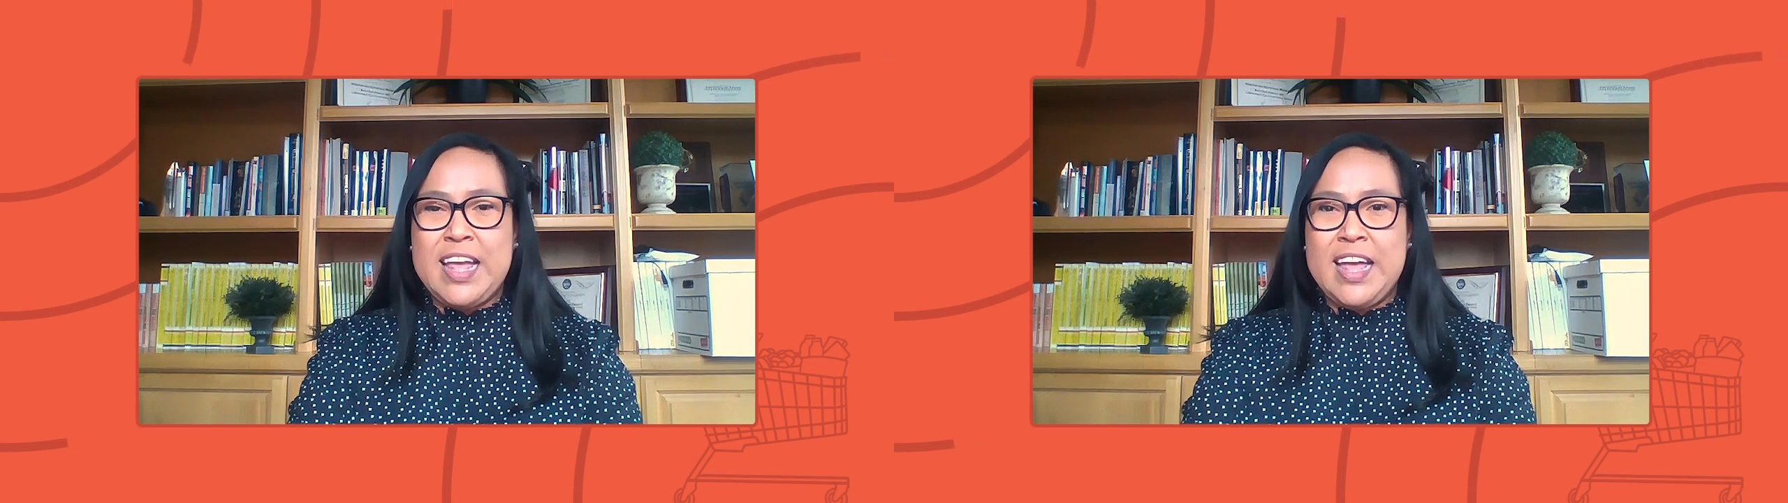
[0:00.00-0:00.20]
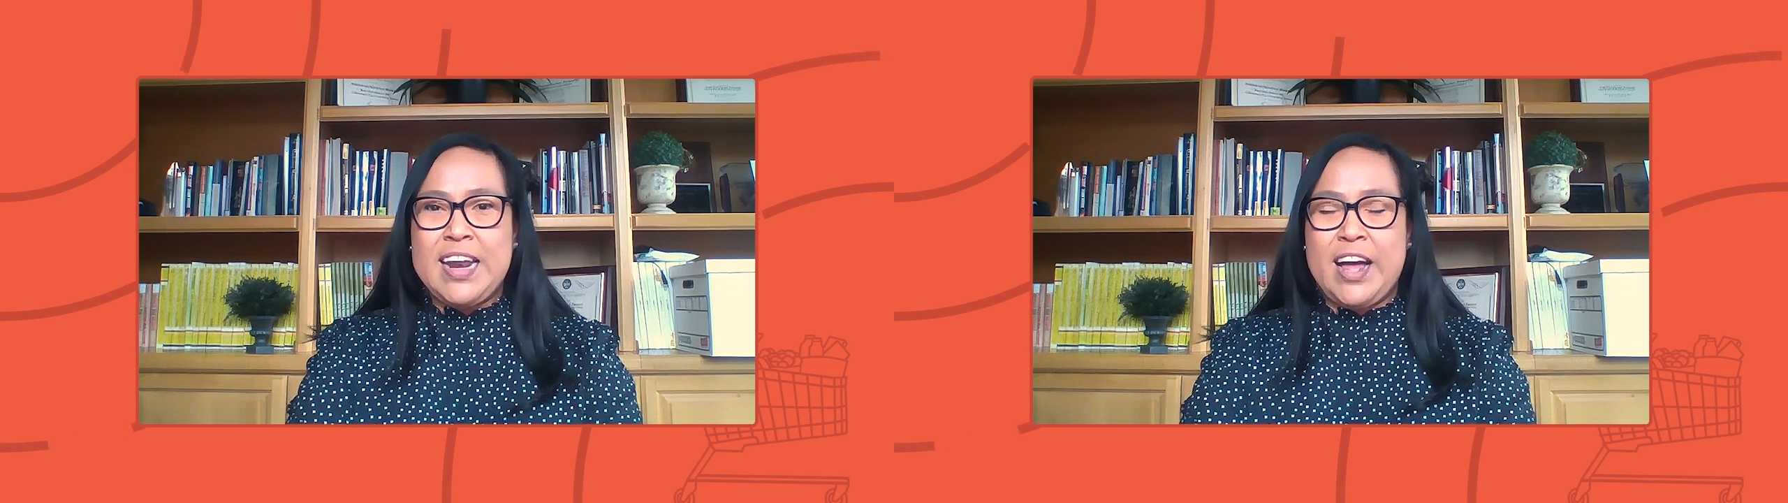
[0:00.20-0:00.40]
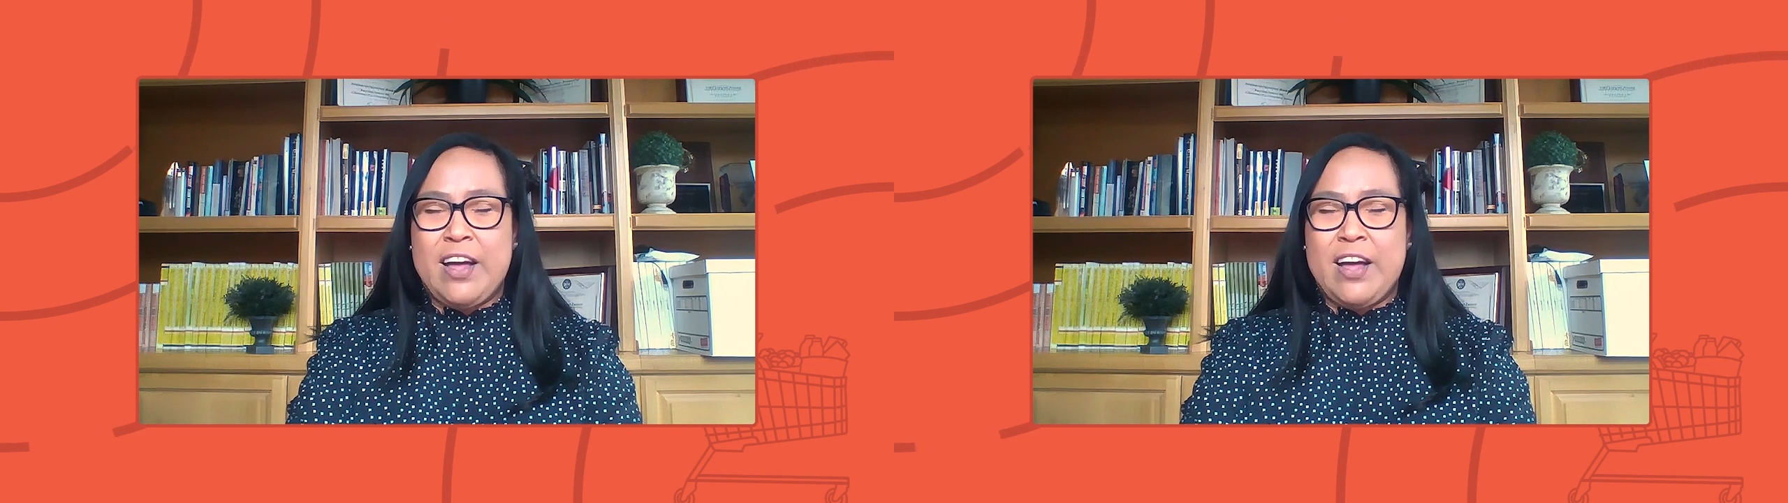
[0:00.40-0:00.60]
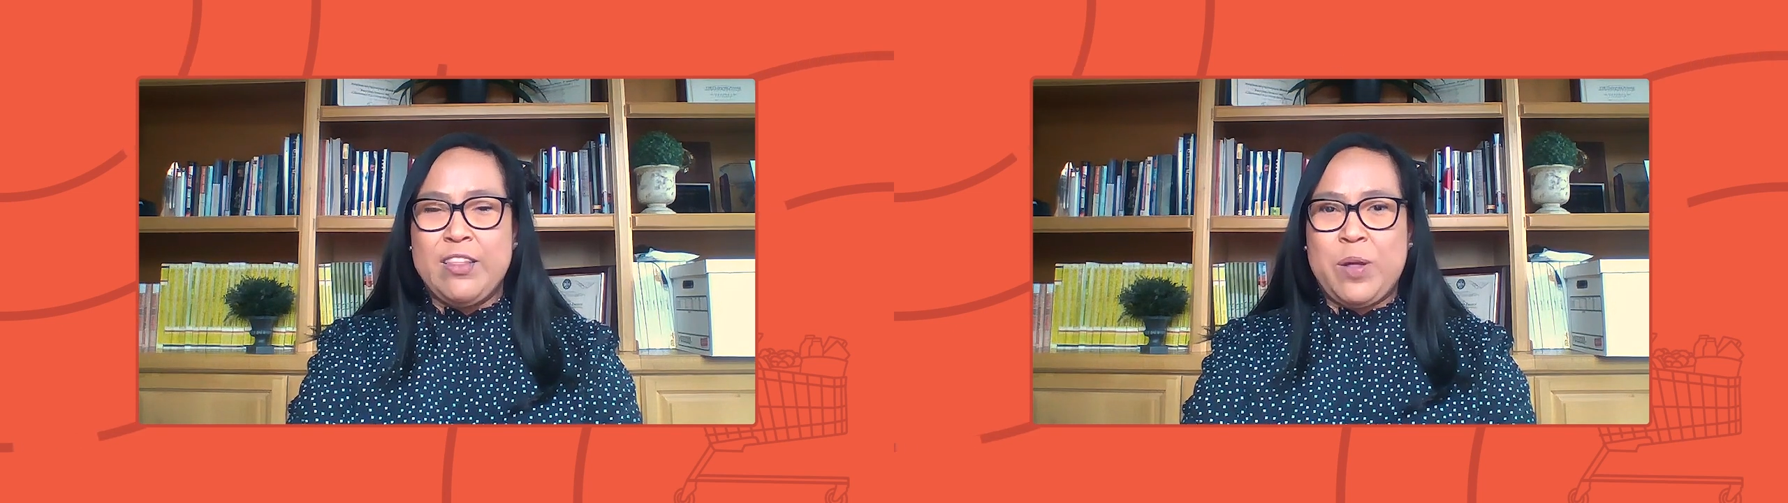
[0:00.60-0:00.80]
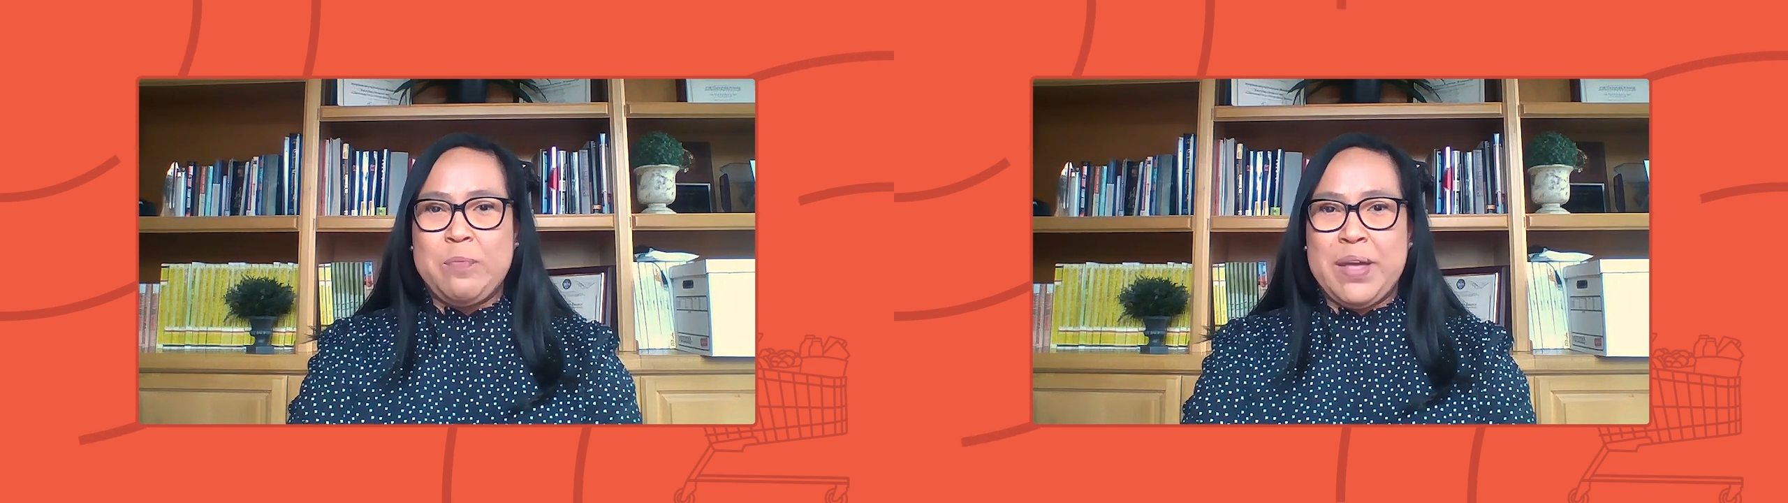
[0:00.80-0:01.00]
in
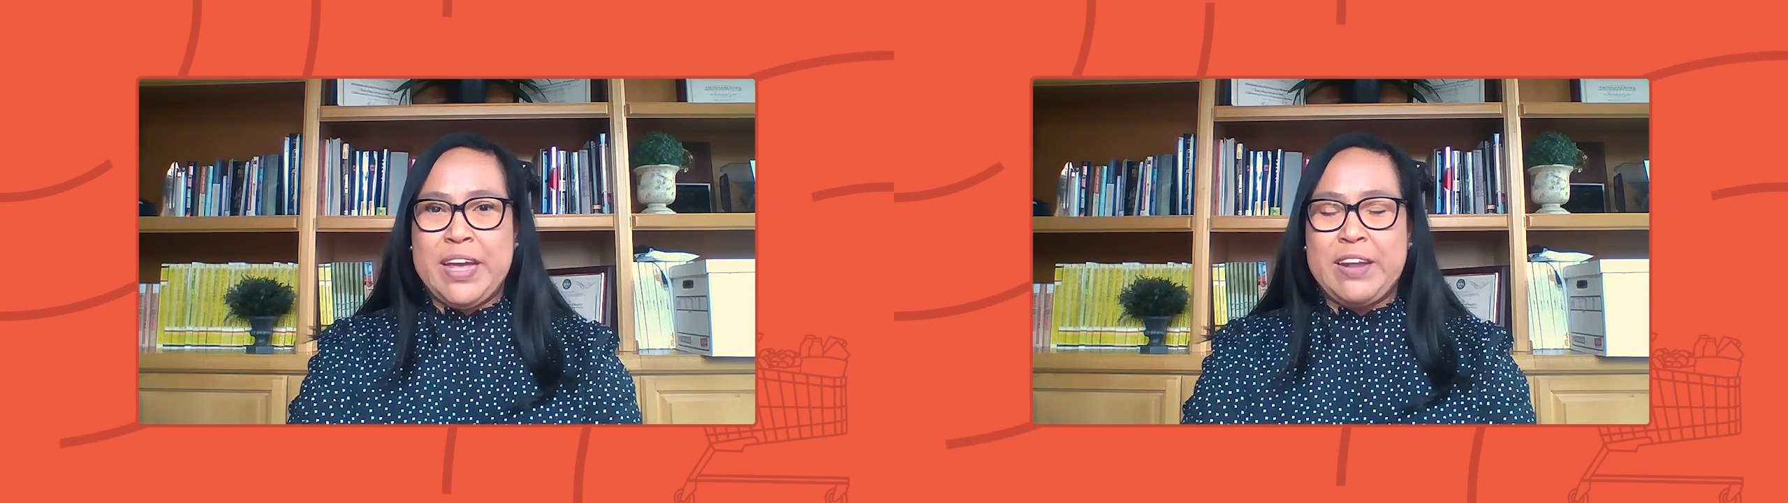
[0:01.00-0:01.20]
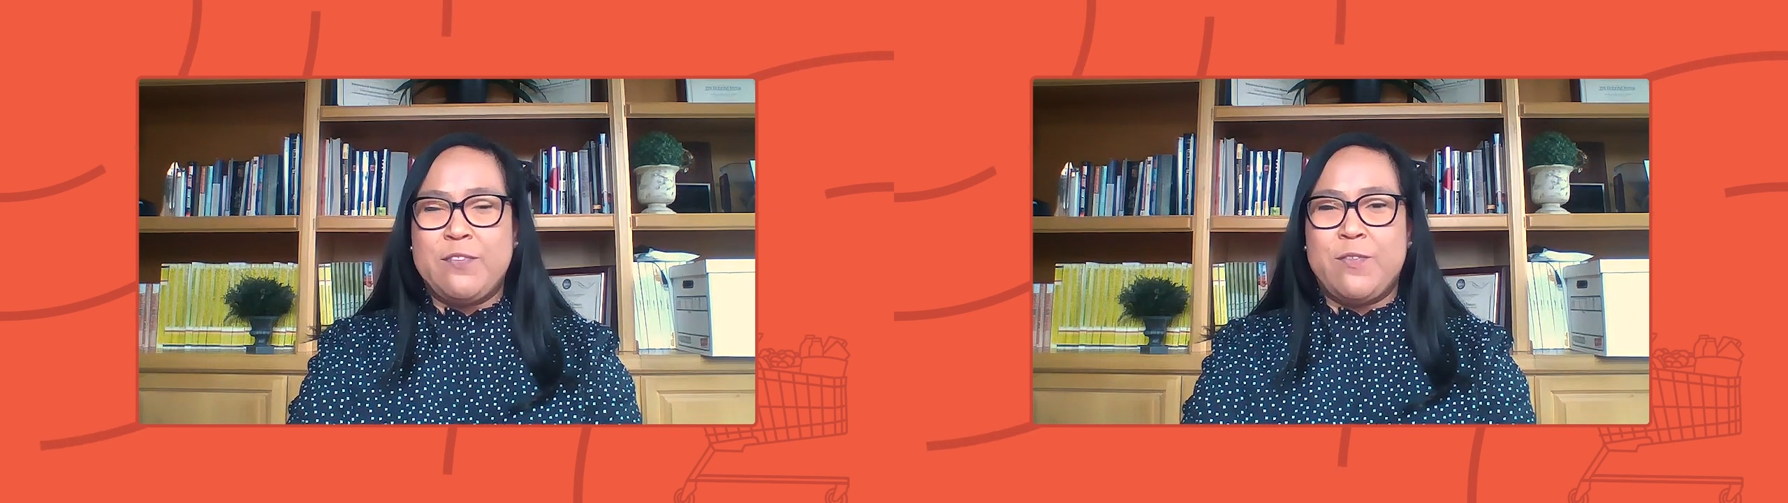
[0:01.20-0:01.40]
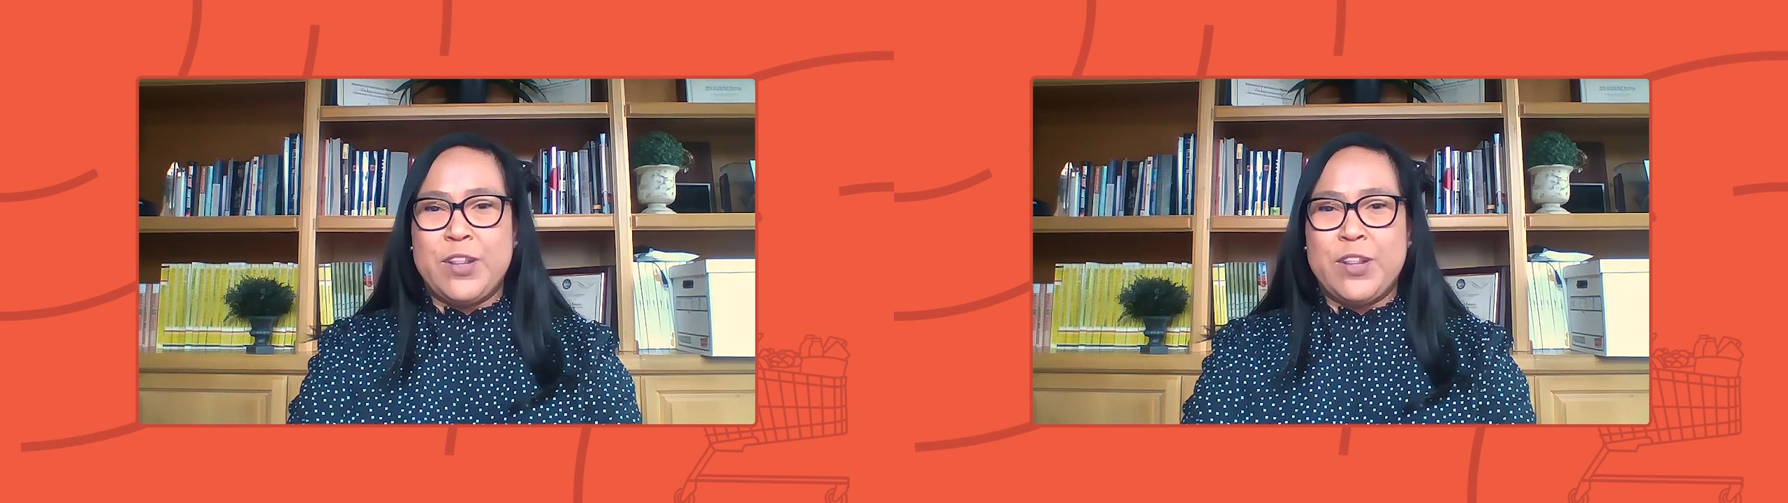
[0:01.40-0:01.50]
health and well-being